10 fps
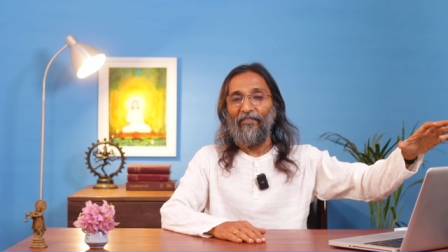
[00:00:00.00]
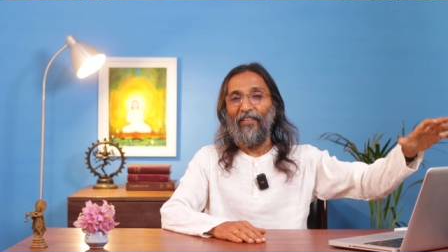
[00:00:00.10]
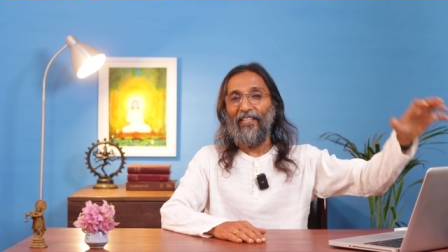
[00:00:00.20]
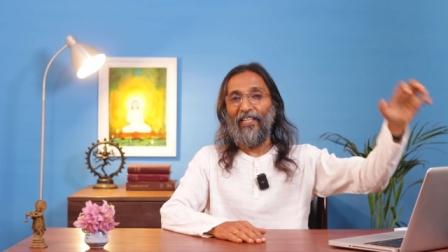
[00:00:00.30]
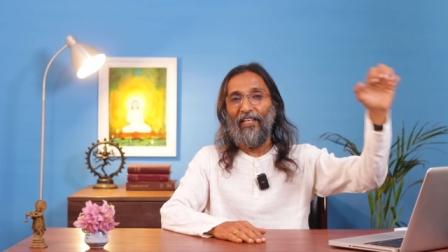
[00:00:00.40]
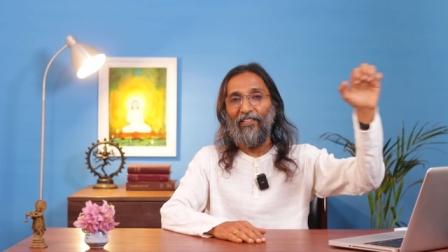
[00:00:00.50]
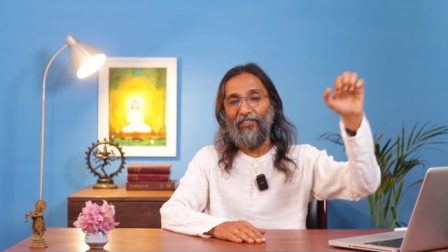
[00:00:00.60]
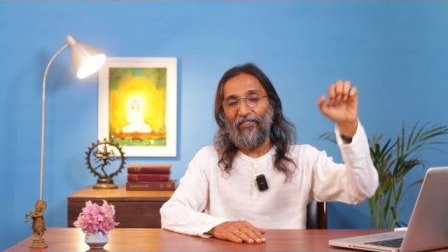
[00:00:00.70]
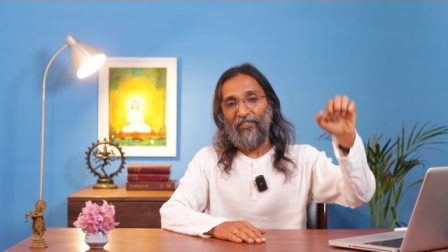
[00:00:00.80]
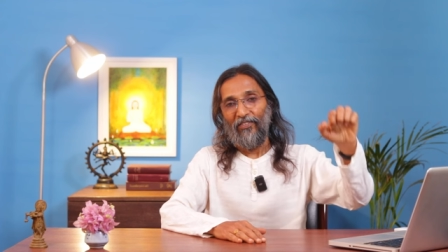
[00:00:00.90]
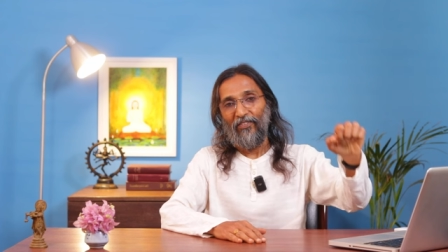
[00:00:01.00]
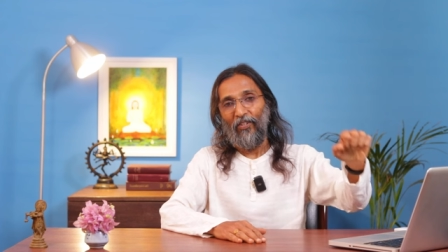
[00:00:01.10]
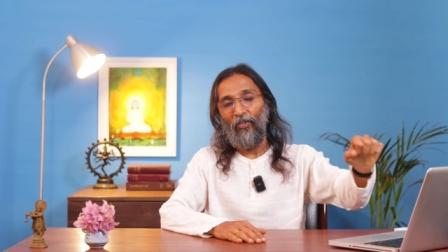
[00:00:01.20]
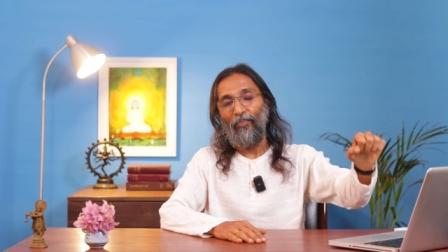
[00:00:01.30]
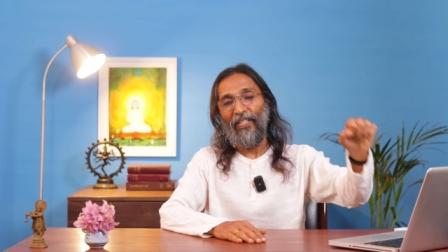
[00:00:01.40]
Vedas,
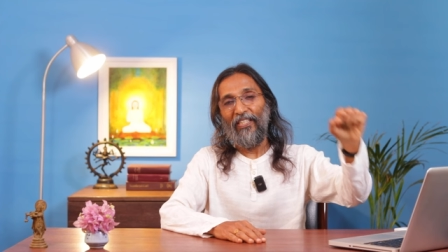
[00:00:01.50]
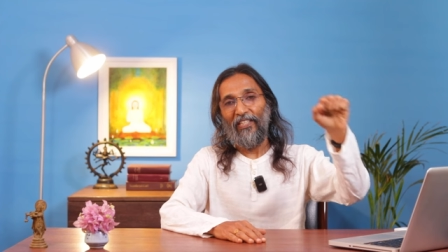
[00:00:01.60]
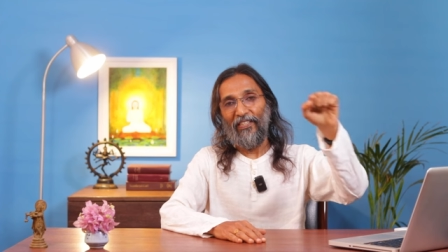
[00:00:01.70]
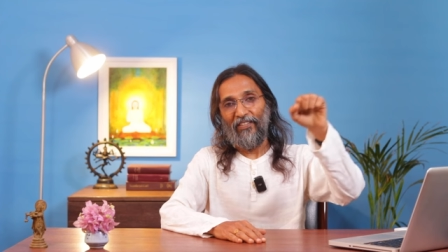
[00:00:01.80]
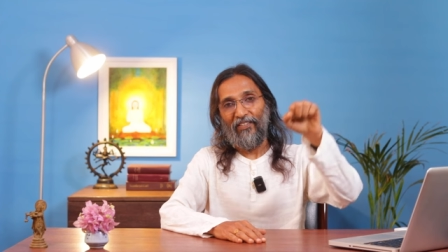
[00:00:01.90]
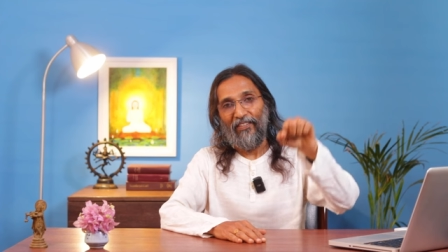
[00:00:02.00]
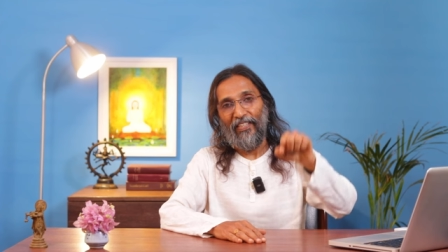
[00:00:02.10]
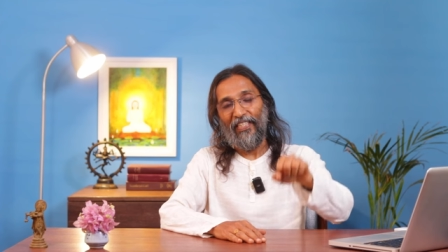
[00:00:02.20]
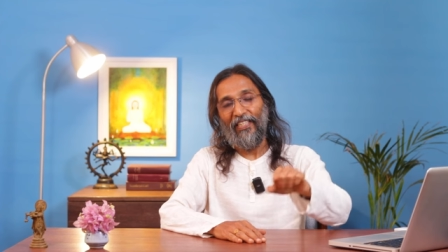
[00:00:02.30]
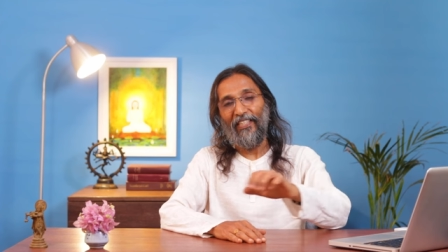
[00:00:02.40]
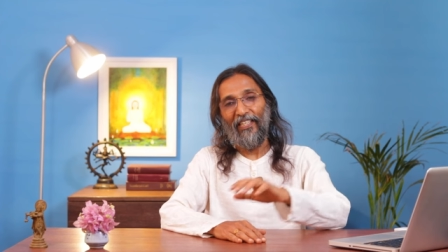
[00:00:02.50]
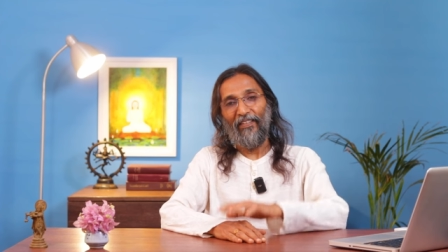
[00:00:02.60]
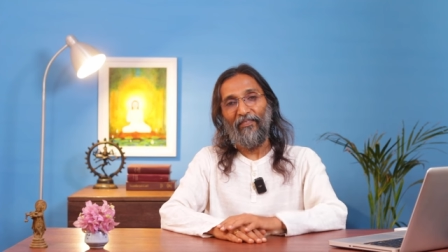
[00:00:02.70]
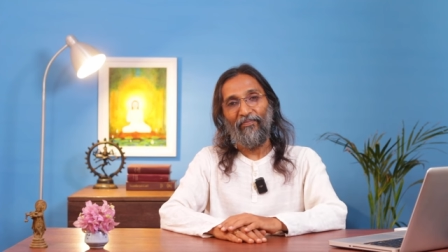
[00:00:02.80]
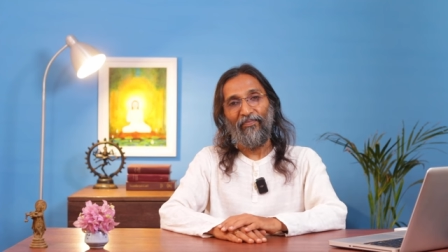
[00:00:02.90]
the Upanishads, the
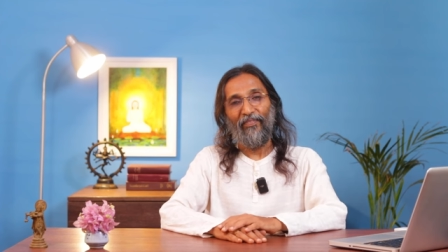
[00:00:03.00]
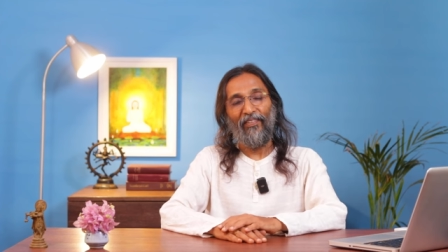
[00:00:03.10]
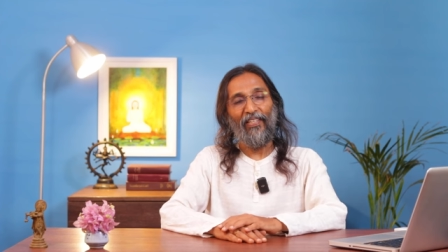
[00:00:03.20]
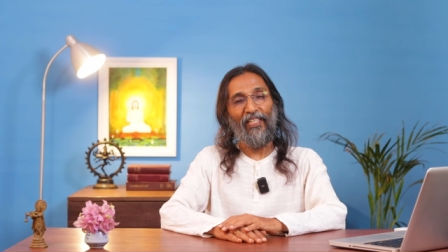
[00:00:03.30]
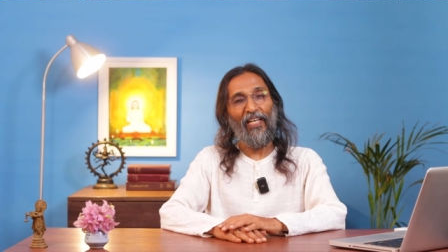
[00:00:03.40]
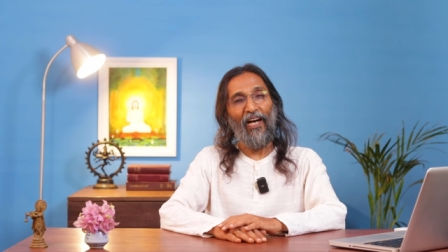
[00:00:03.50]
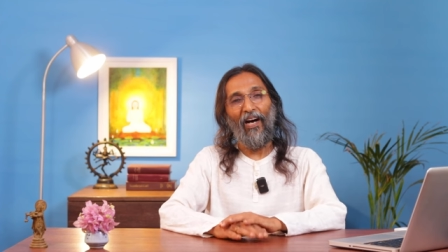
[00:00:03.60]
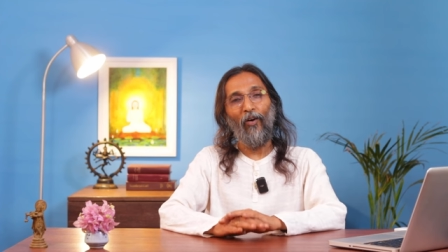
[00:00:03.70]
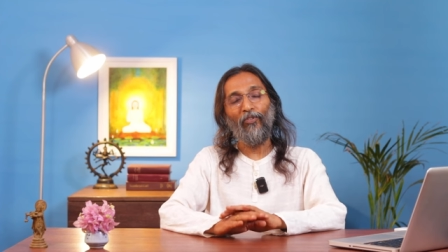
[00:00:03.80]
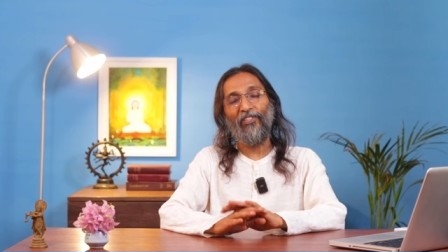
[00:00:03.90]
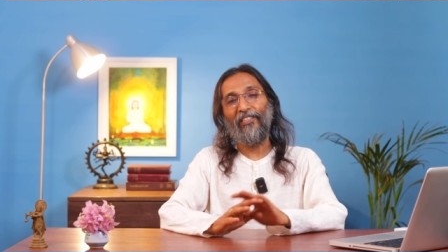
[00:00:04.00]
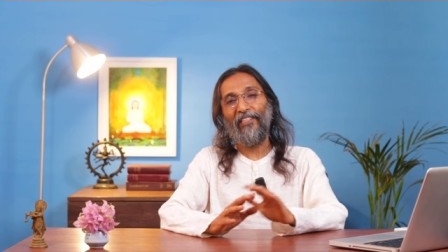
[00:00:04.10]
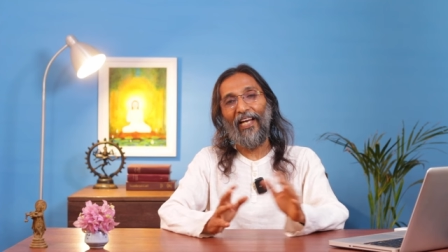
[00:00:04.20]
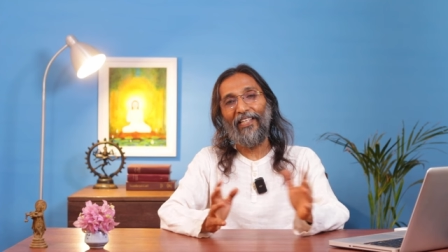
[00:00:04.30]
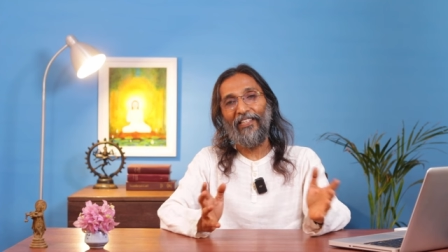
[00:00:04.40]
Gita, three
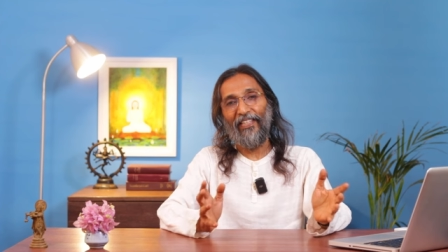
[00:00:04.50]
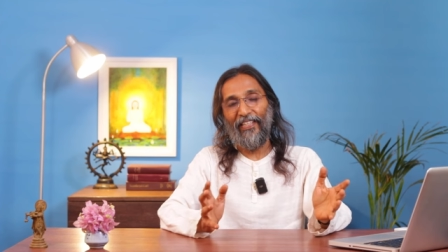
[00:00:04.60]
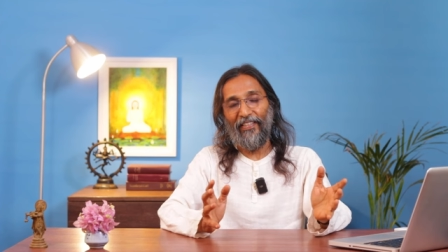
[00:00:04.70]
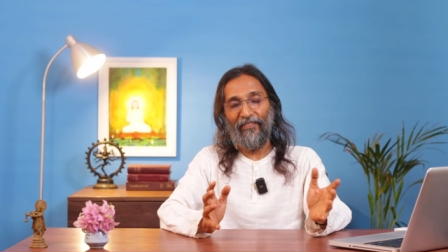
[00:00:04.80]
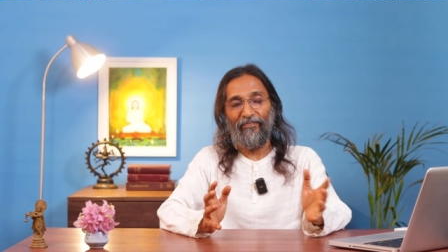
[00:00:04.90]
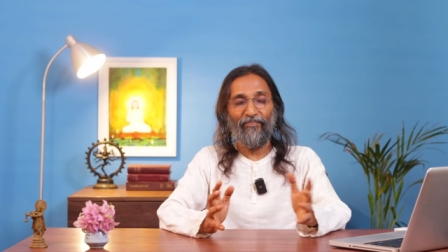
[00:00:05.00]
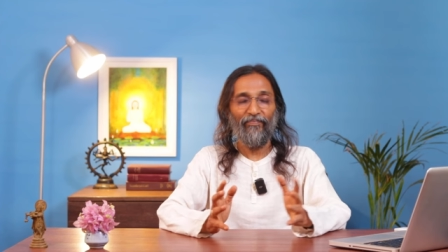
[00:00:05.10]
outstanding